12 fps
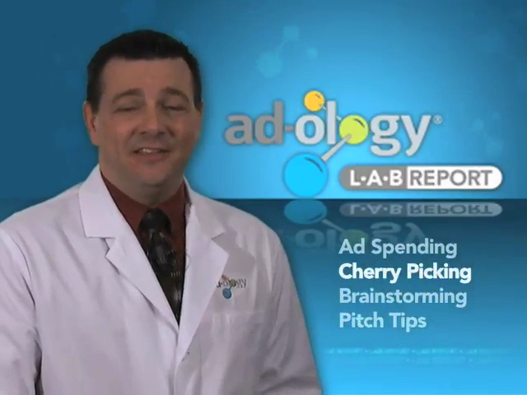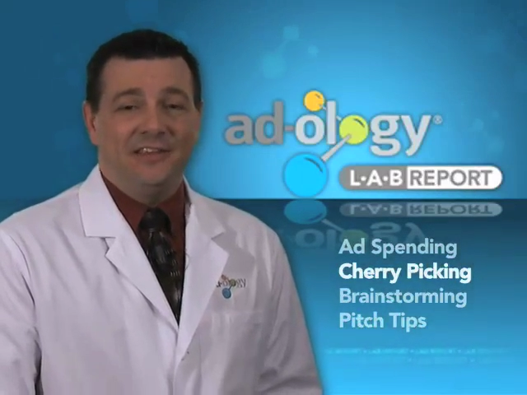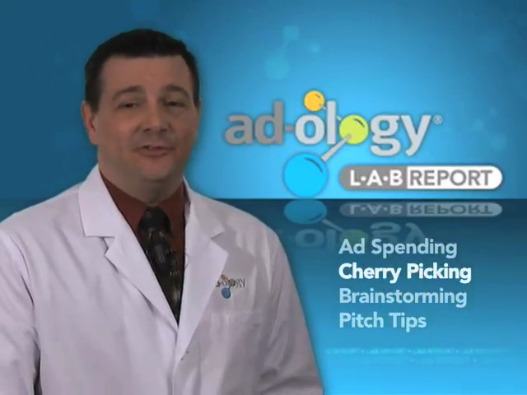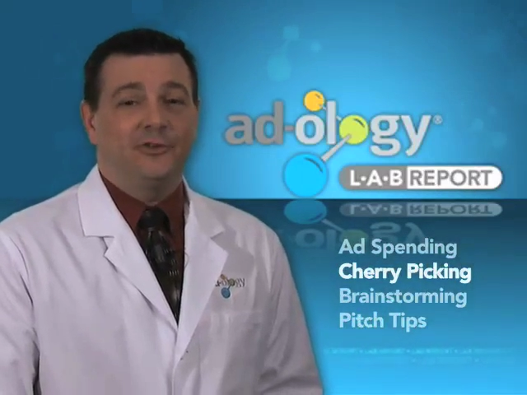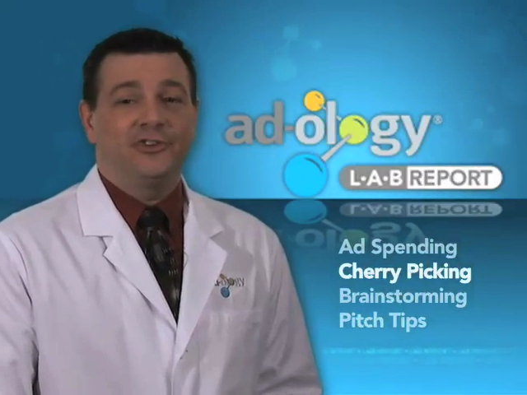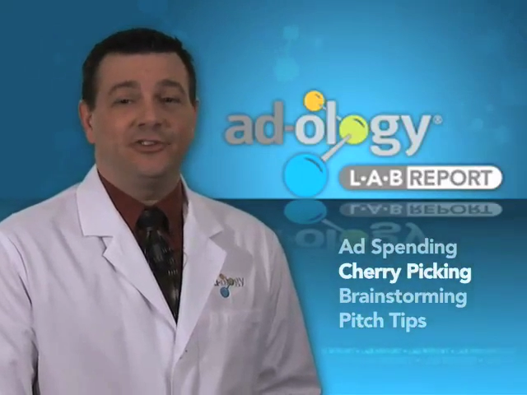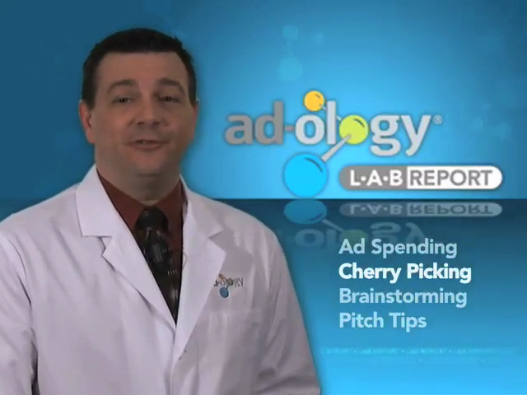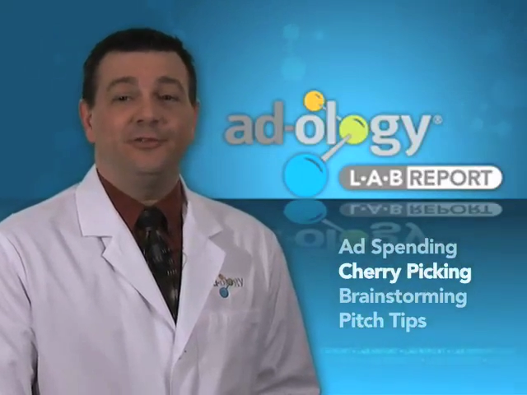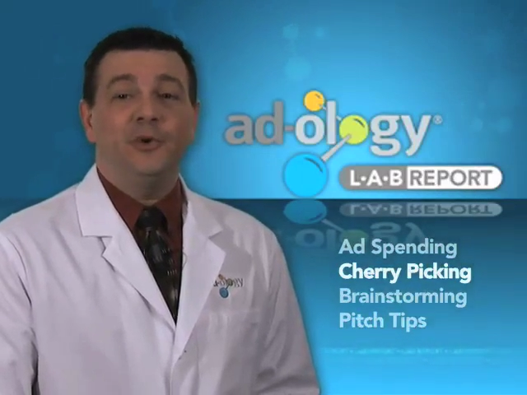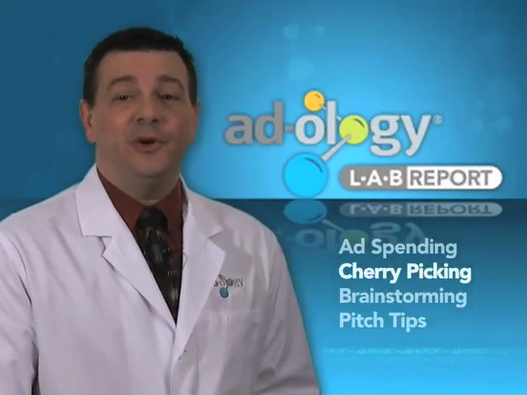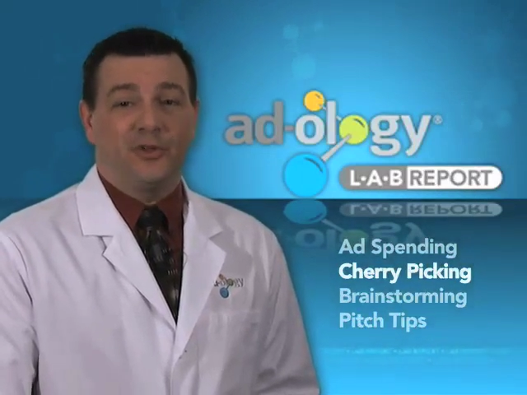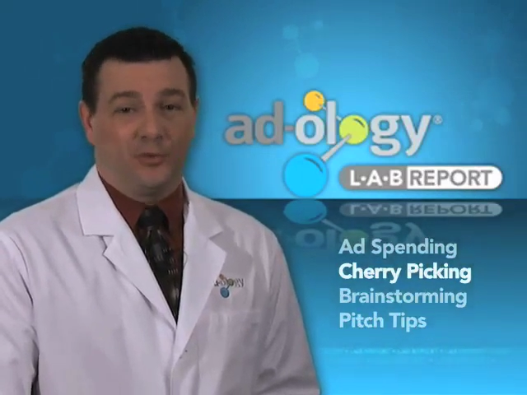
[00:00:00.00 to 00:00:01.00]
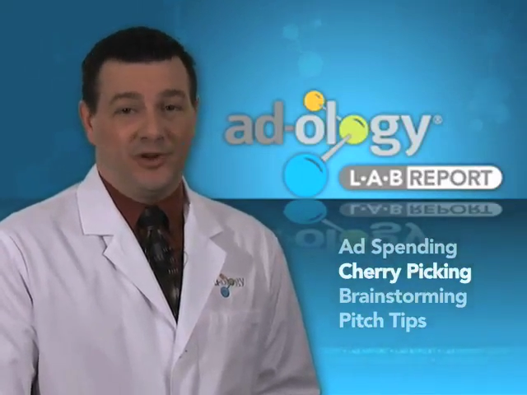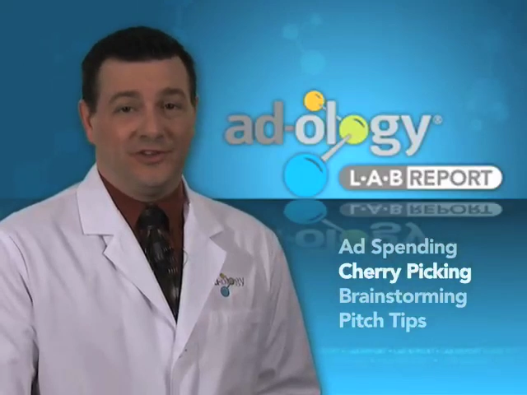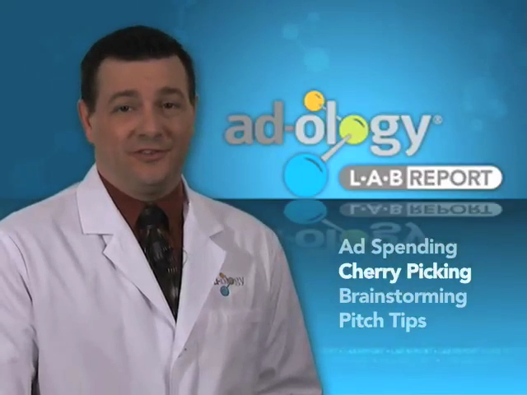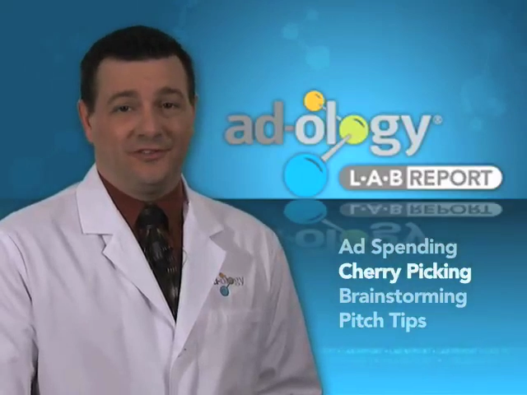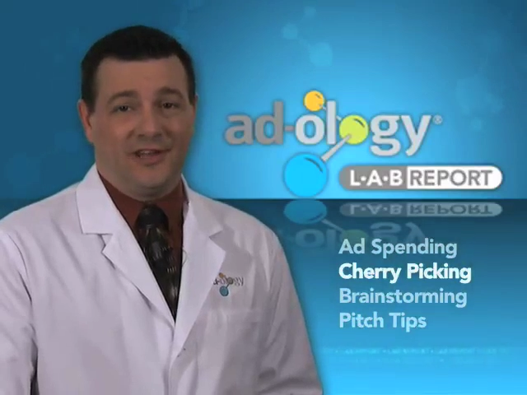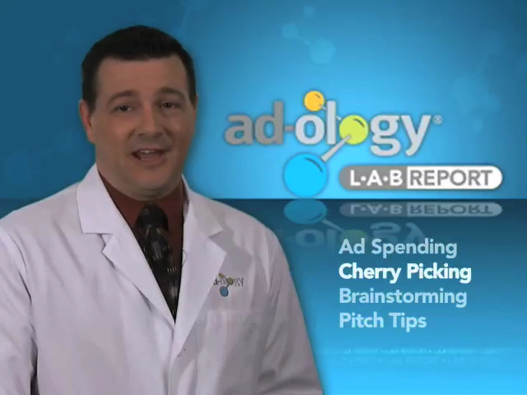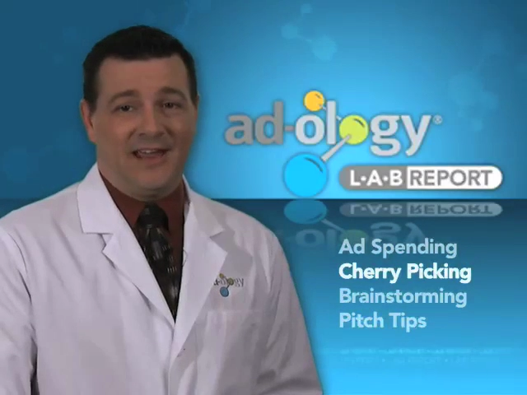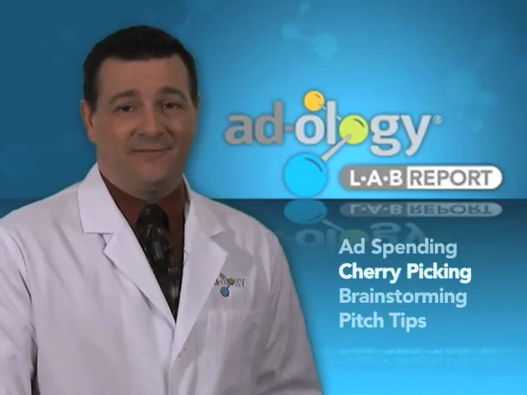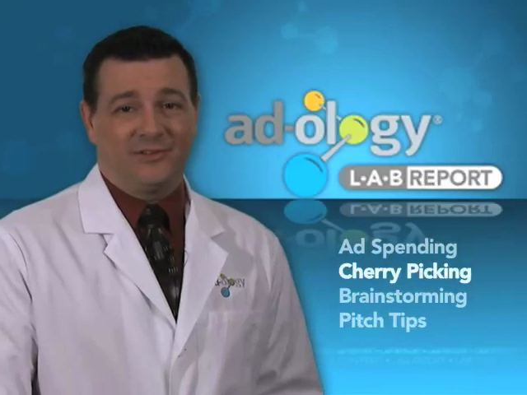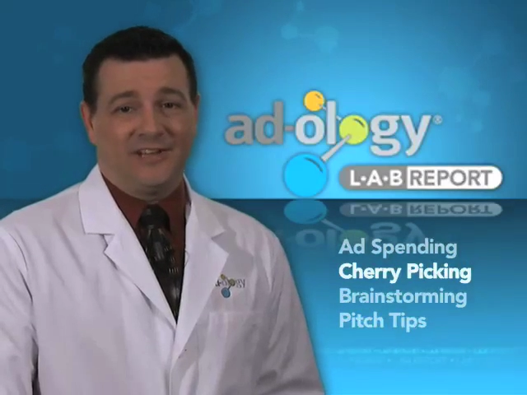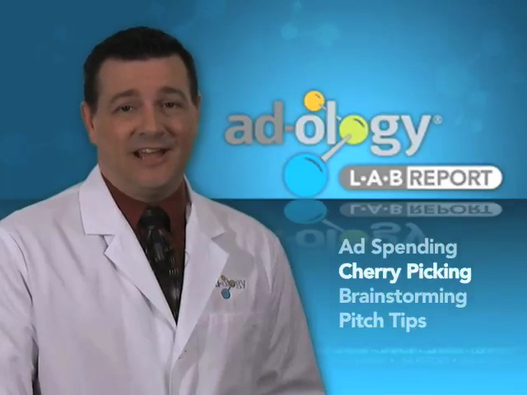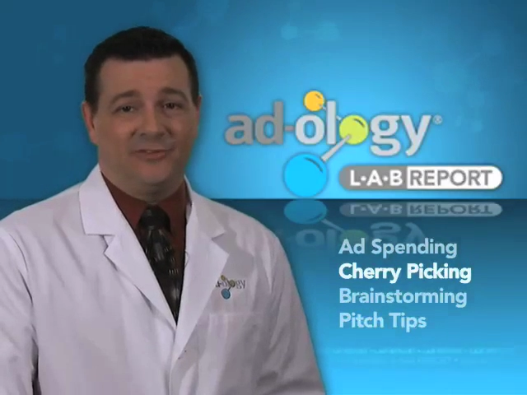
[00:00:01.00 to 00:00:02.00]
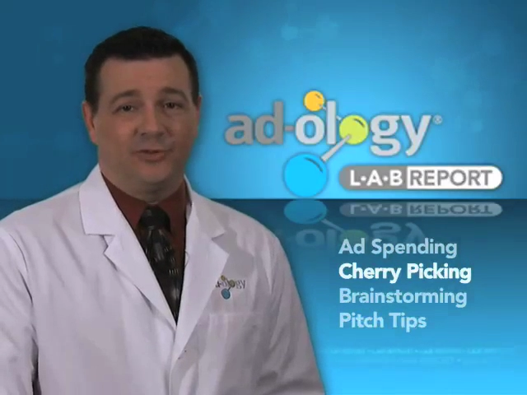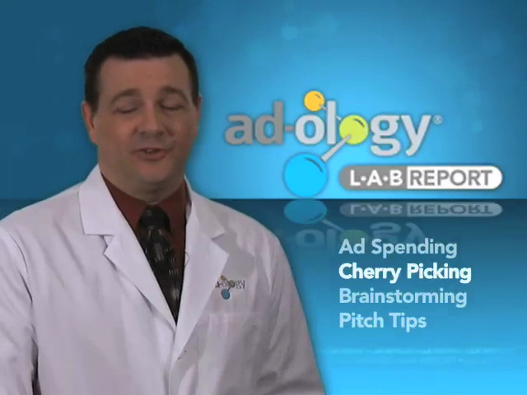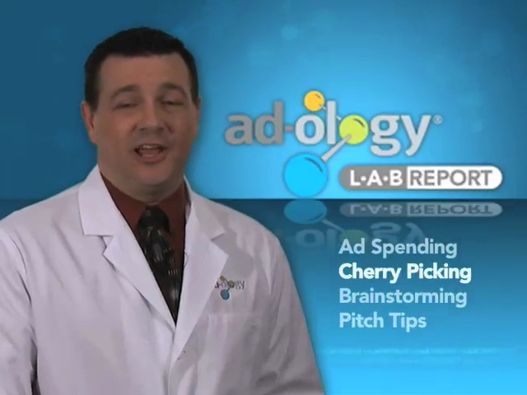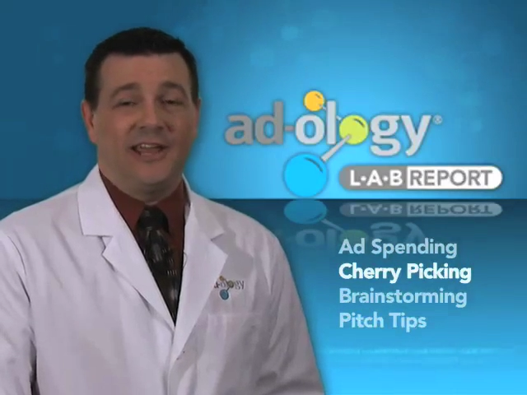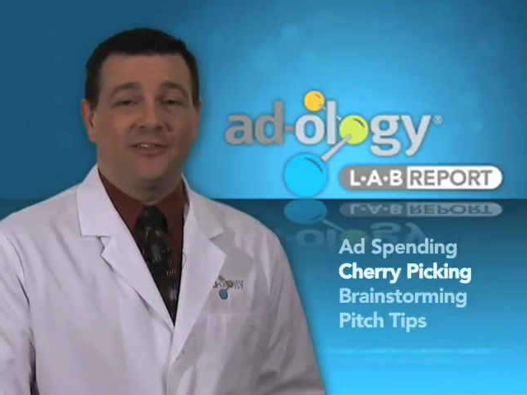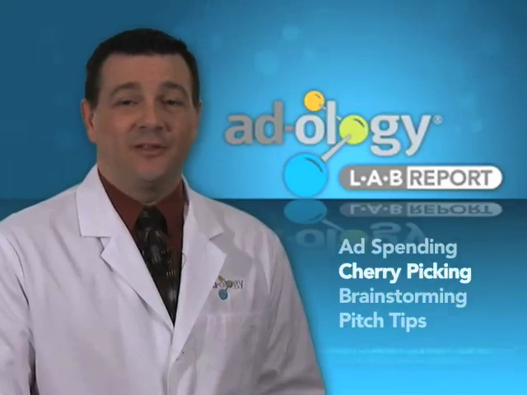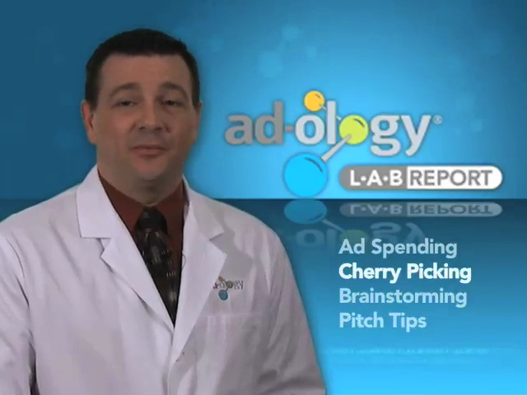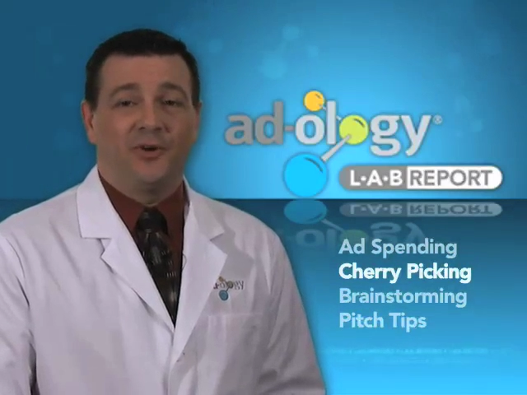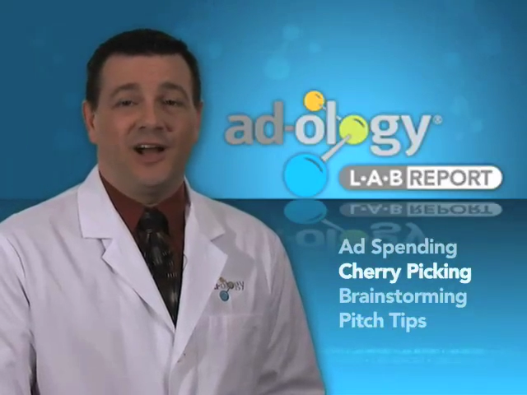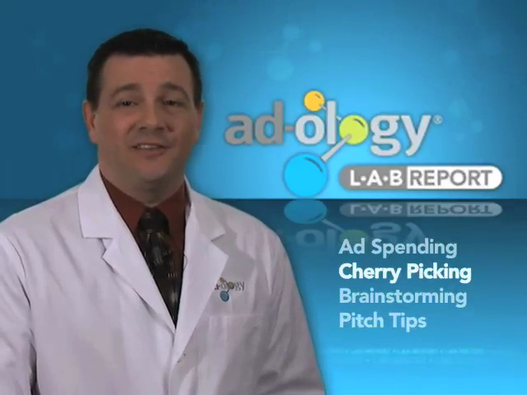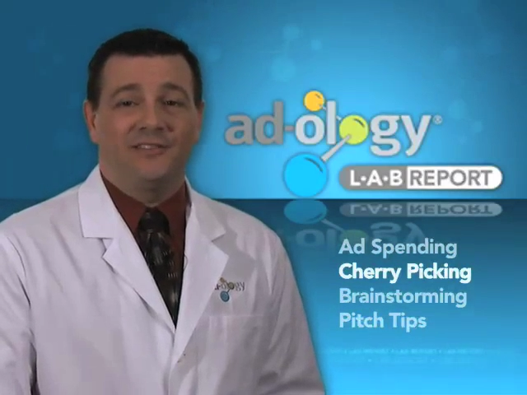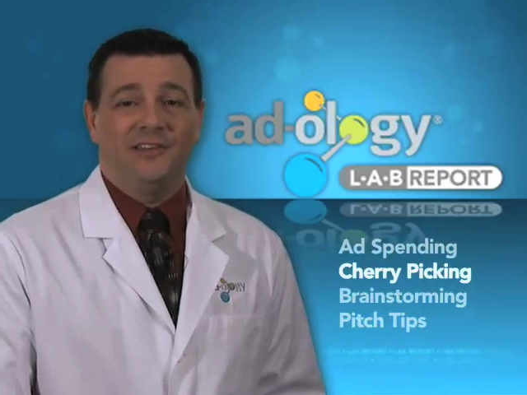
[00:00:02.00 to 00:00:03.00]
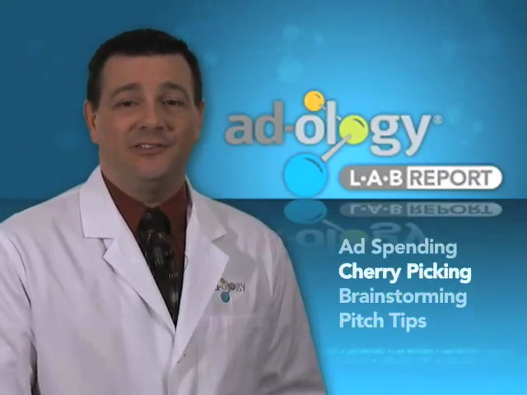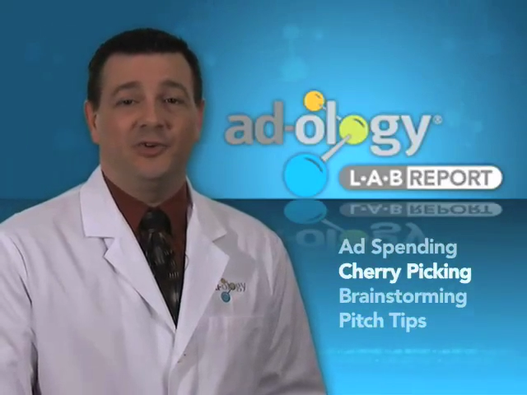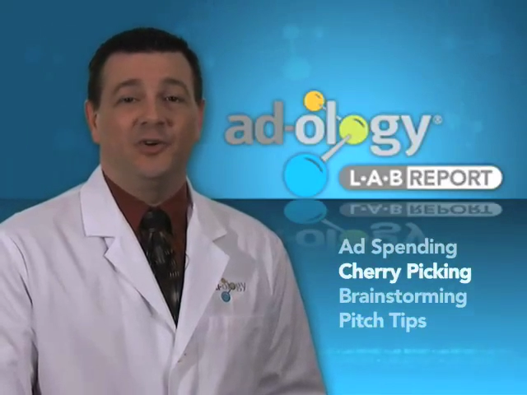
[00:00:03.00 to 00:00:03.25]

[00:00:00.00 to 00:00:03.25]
These are just a few of the reasons that advertisers liken the process